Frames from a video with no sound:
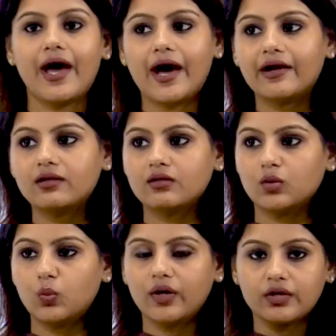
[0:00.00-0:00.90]
and
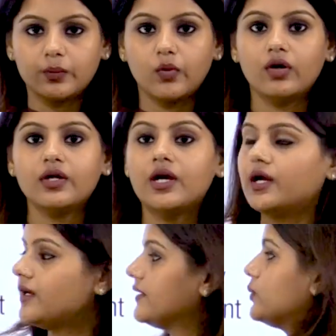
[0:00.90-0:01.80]
worked upon,
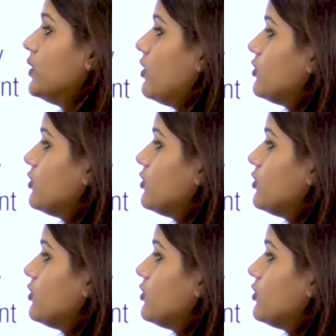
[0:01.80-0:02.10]
it will